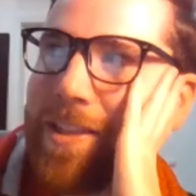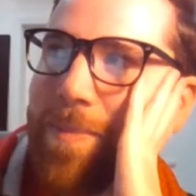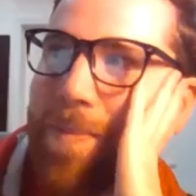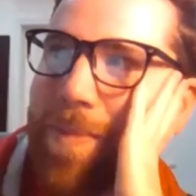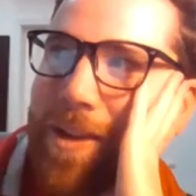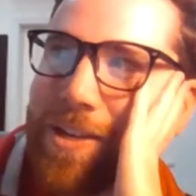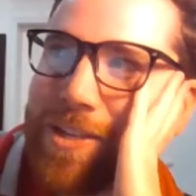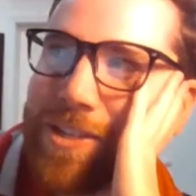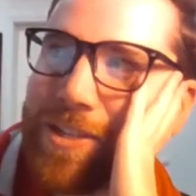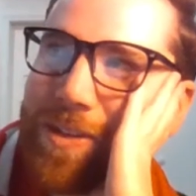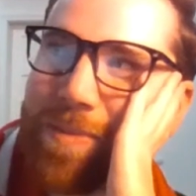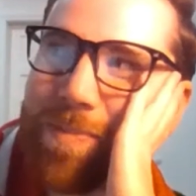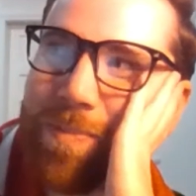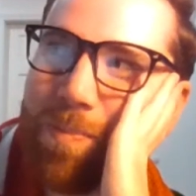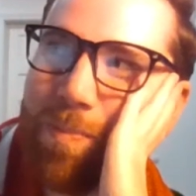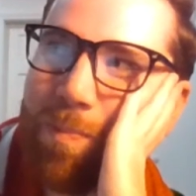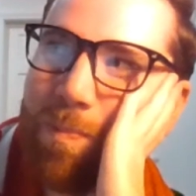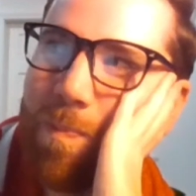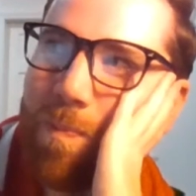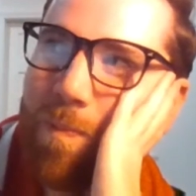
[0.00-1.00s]
to mention,
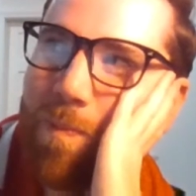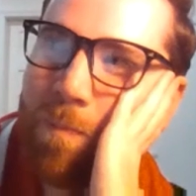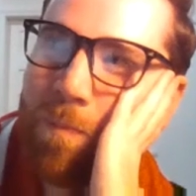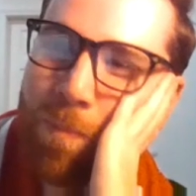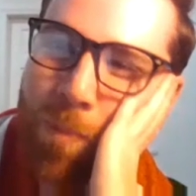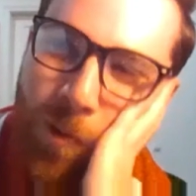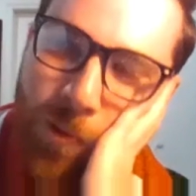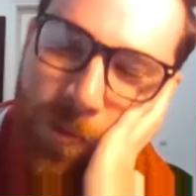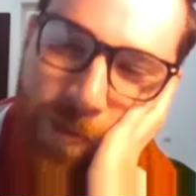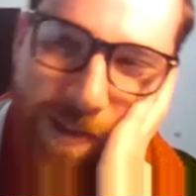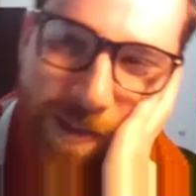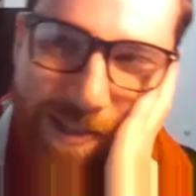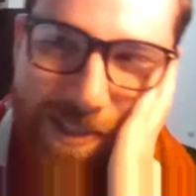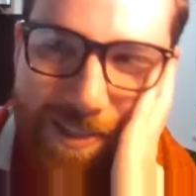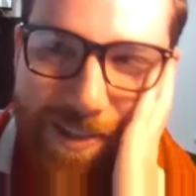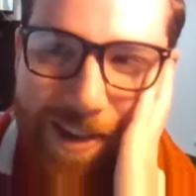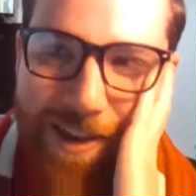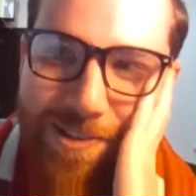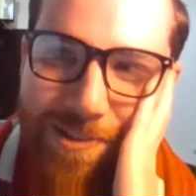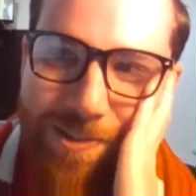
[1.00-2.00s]
both these
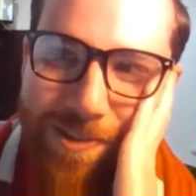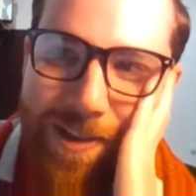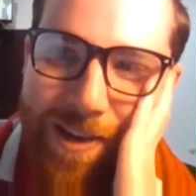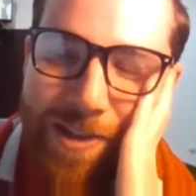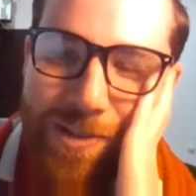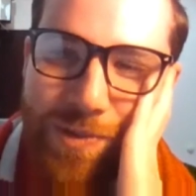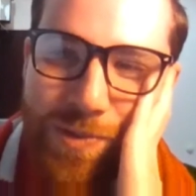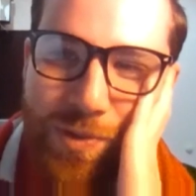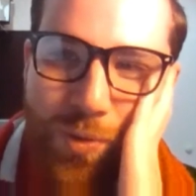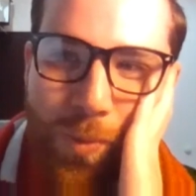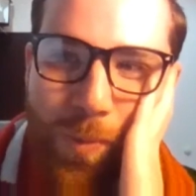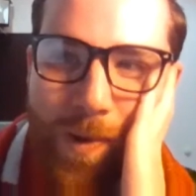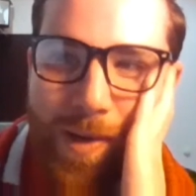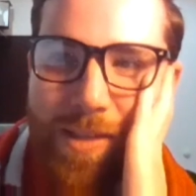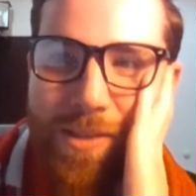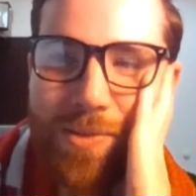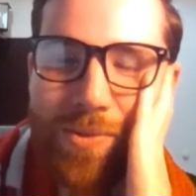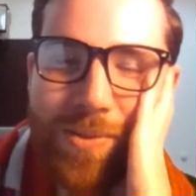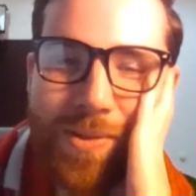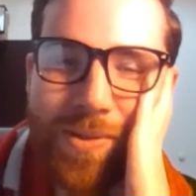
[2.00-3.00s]
guys are like
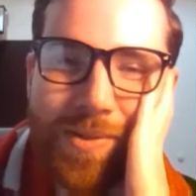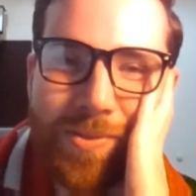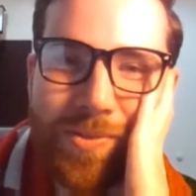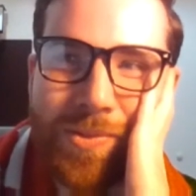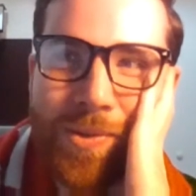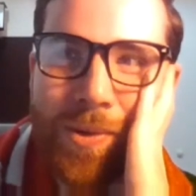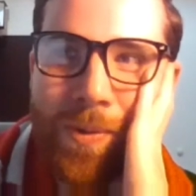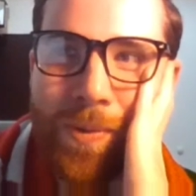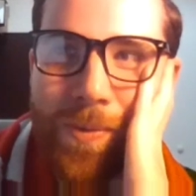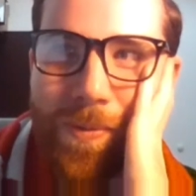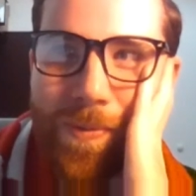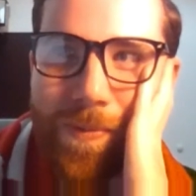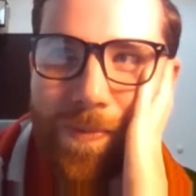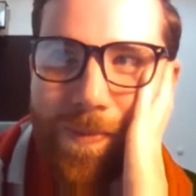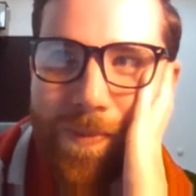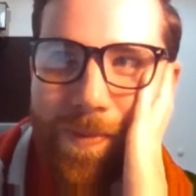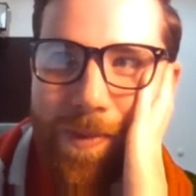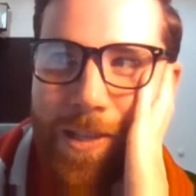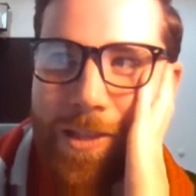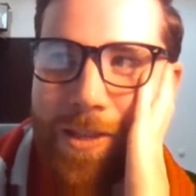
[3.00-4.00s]
22 years old.
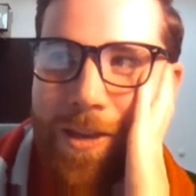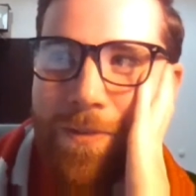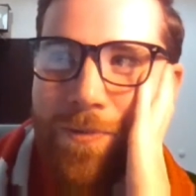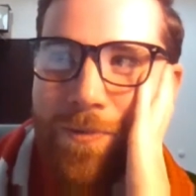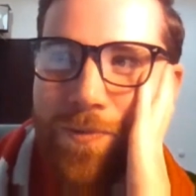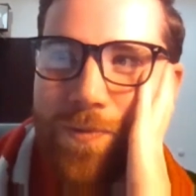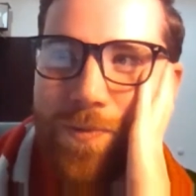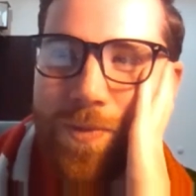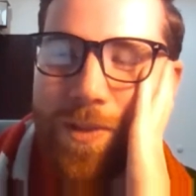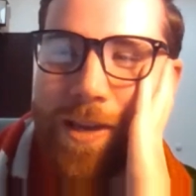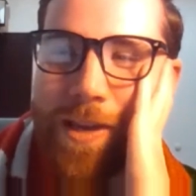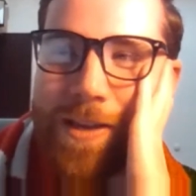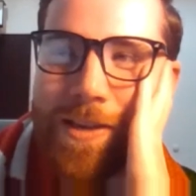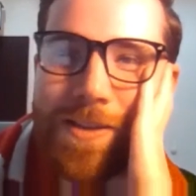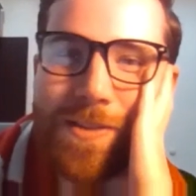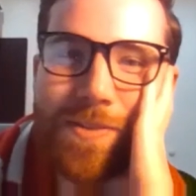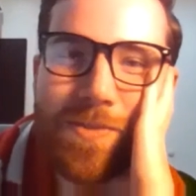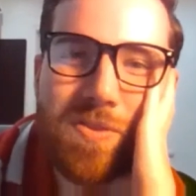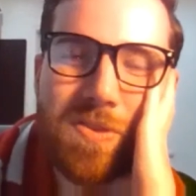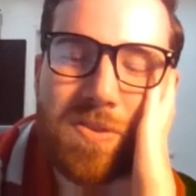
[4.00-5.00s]
Like they've, they
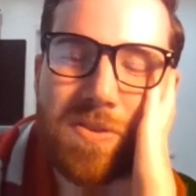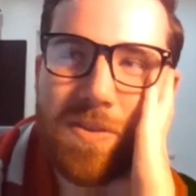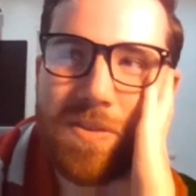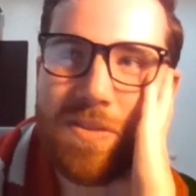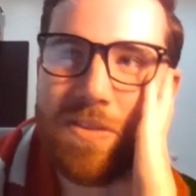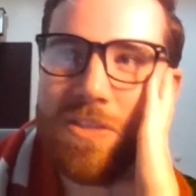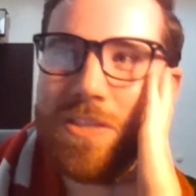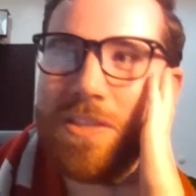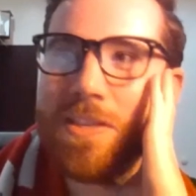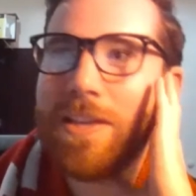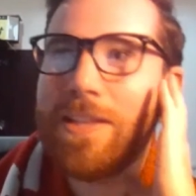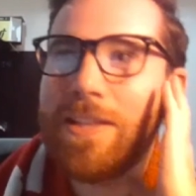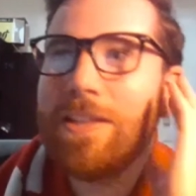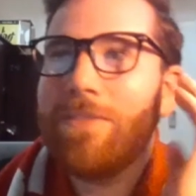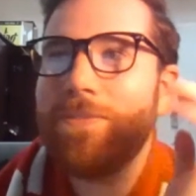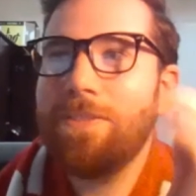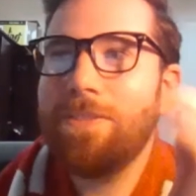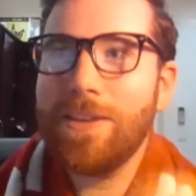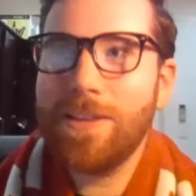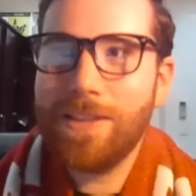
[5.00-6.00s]
could
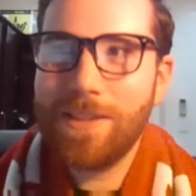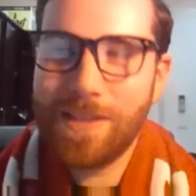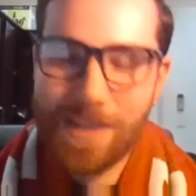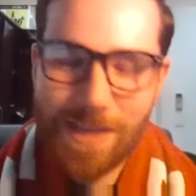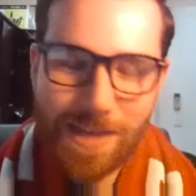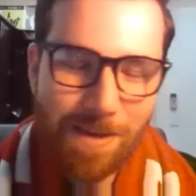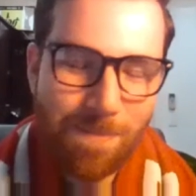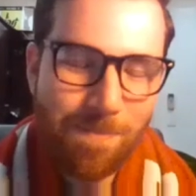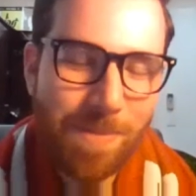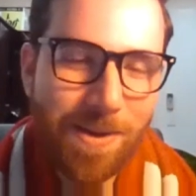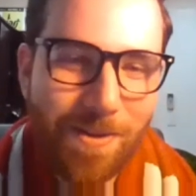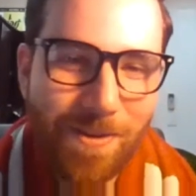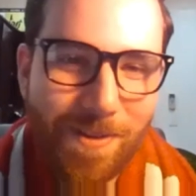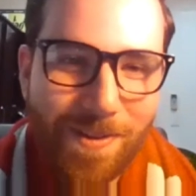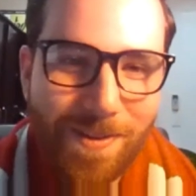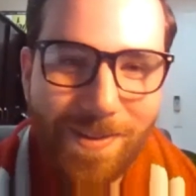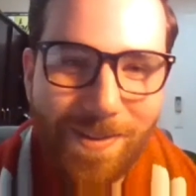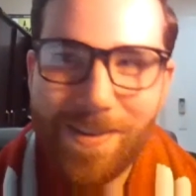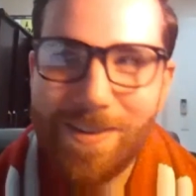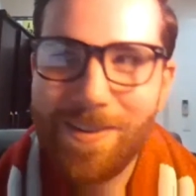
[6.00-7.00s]
significantly get
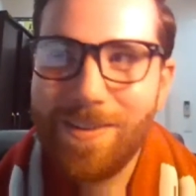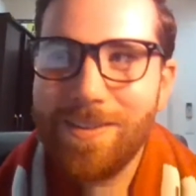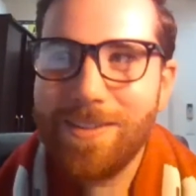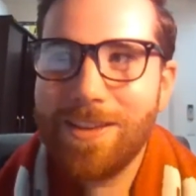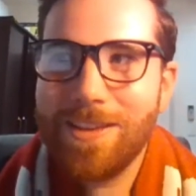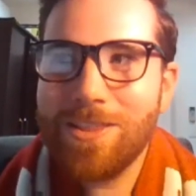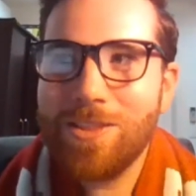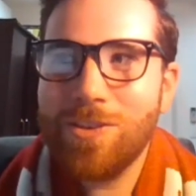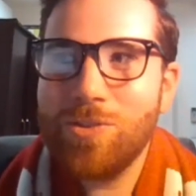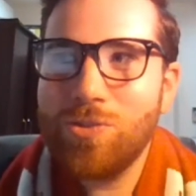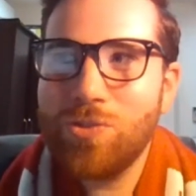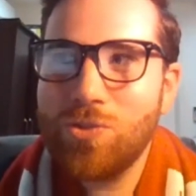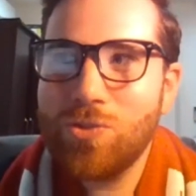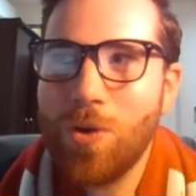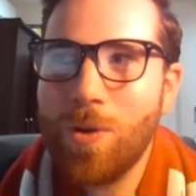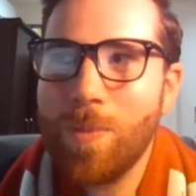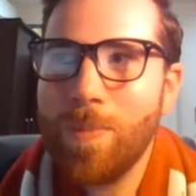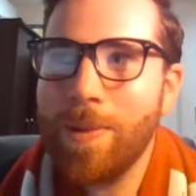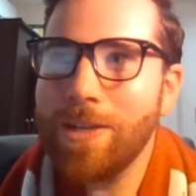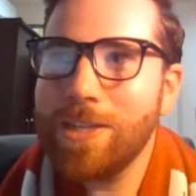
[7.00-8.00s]
better. Like there's
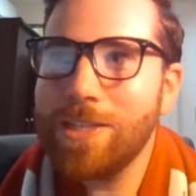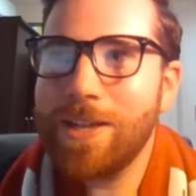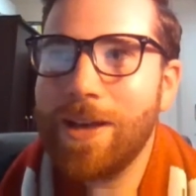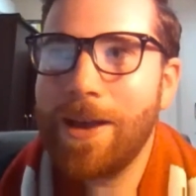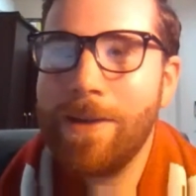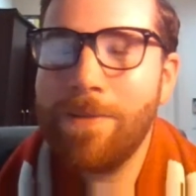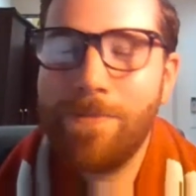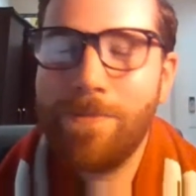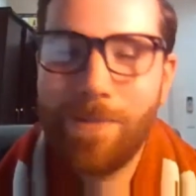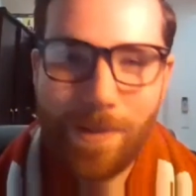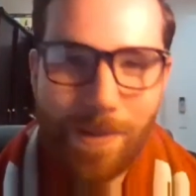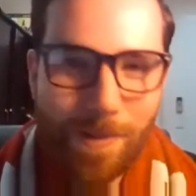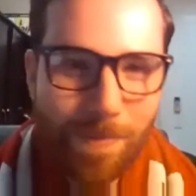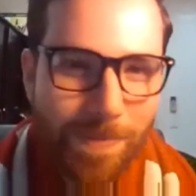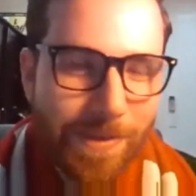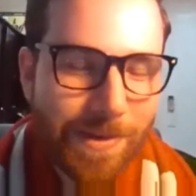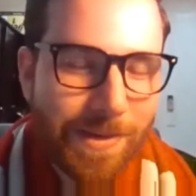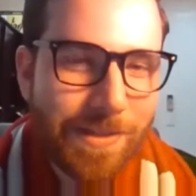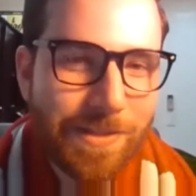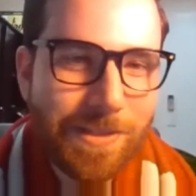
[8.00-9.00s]
so much time for them
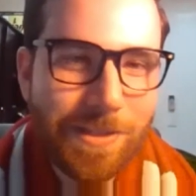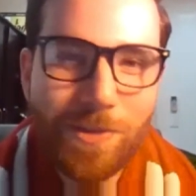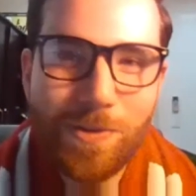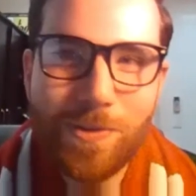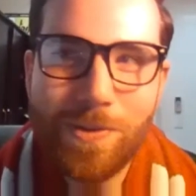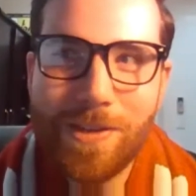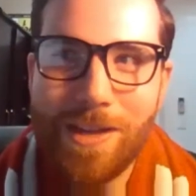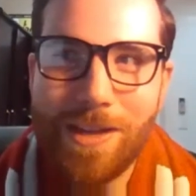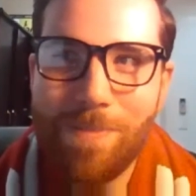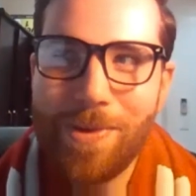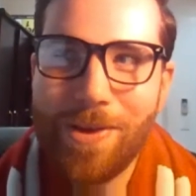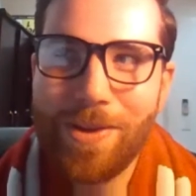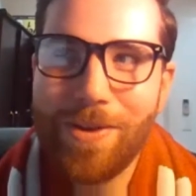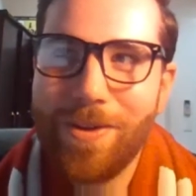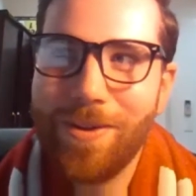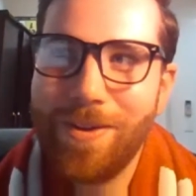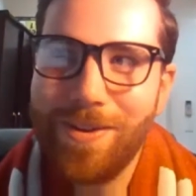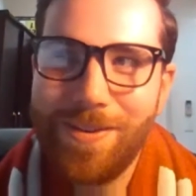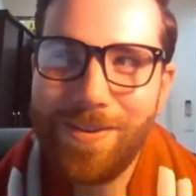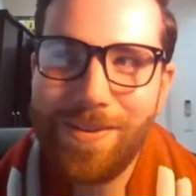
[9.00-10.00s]
to continue to get
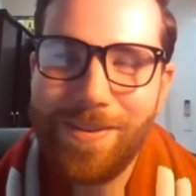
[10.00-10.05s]
better.